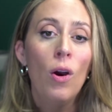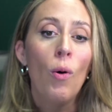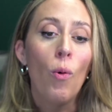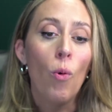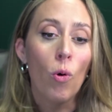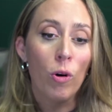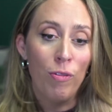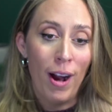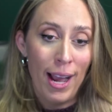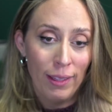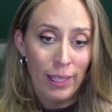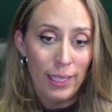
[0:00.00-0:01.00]
or
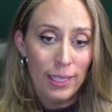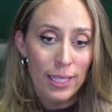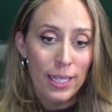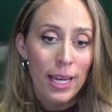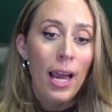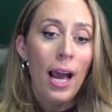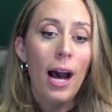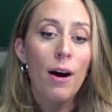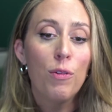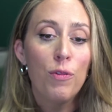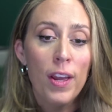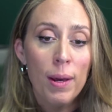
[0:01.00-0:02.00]
violence. A
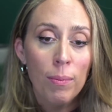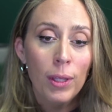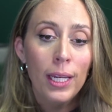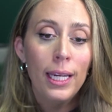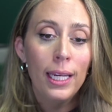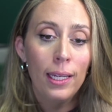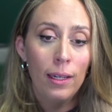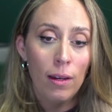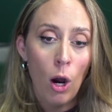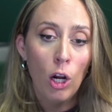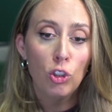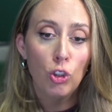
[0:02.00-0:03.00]
family
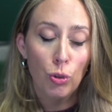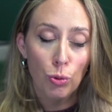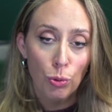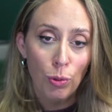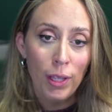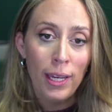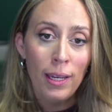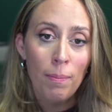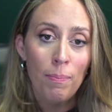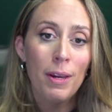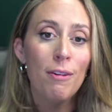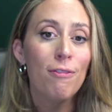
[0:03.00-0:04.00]
cannot truly
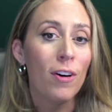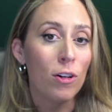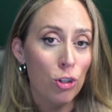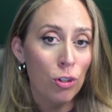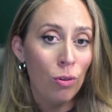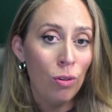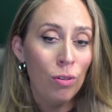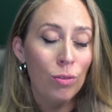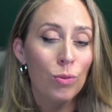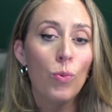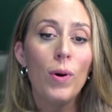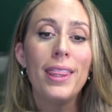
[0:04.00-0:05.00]
be functional
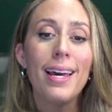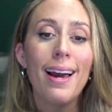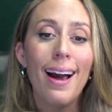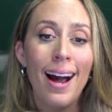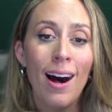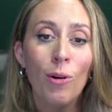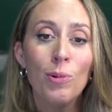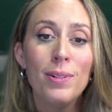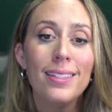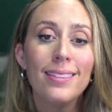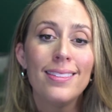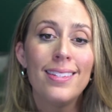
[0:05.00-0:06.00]
without
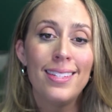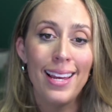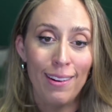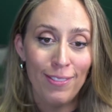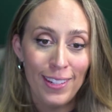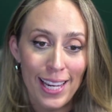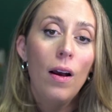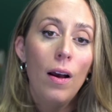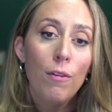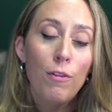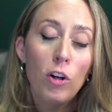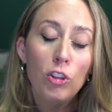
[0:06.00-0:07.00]
safety.
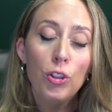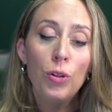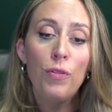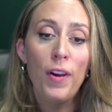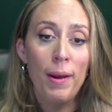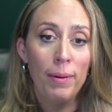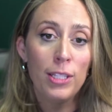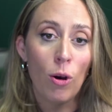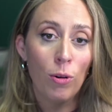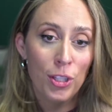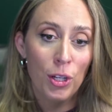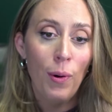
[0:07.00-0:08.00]
Functional families
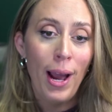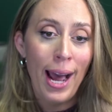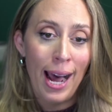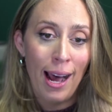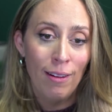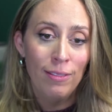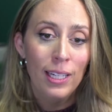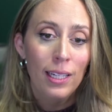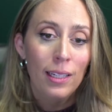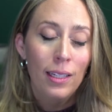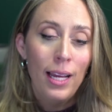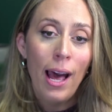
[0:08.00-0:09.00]
also have
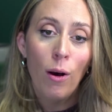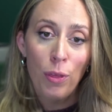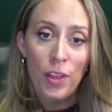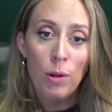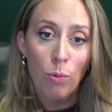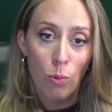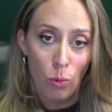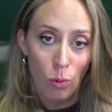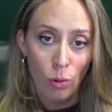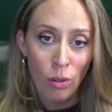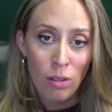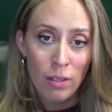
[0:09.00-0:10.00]
healthy
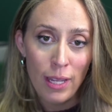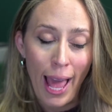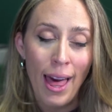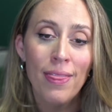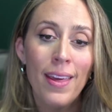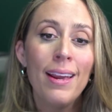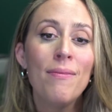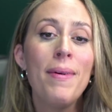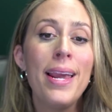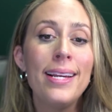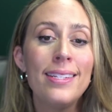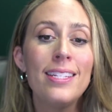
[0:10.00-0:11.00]
rules and they
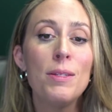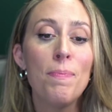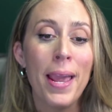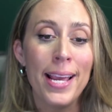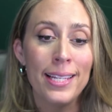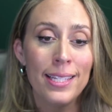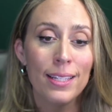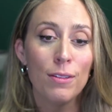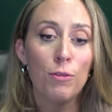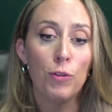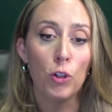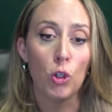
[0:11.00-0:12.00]
make space
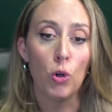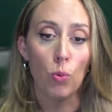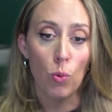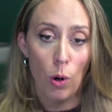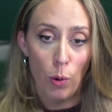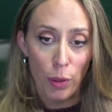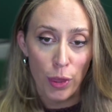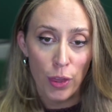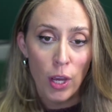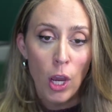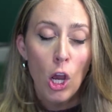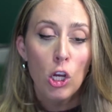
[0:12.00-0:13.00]
for growth.
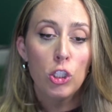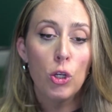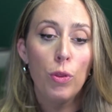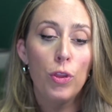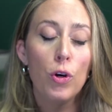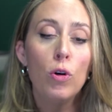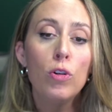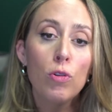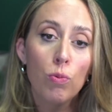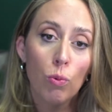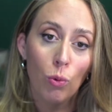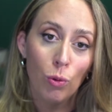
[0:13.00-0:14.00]
So those
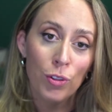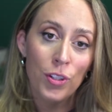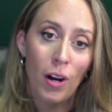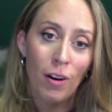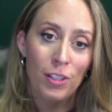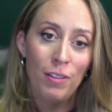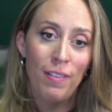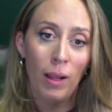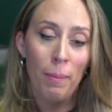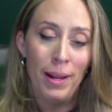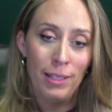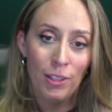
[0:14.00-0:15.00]
rules are
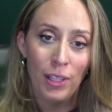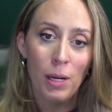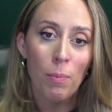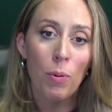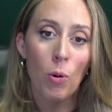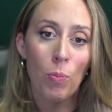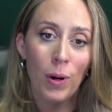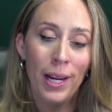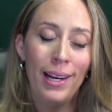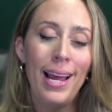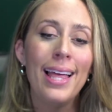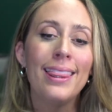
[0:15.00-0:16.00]
developmentally
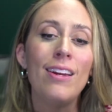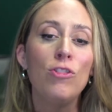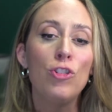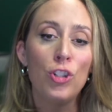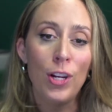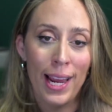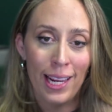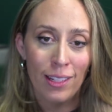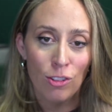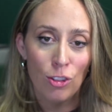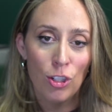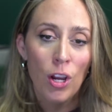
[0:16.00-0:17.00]
appropriate and they
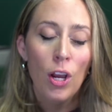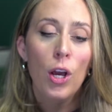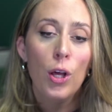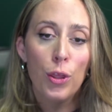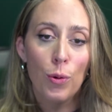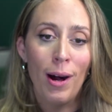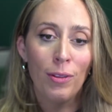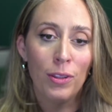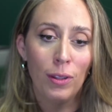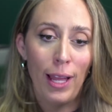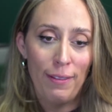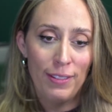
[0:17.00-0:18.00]
change throughout the
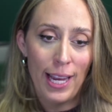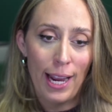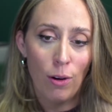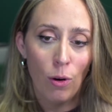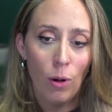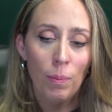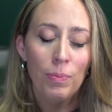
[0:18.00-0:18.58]
life cycle.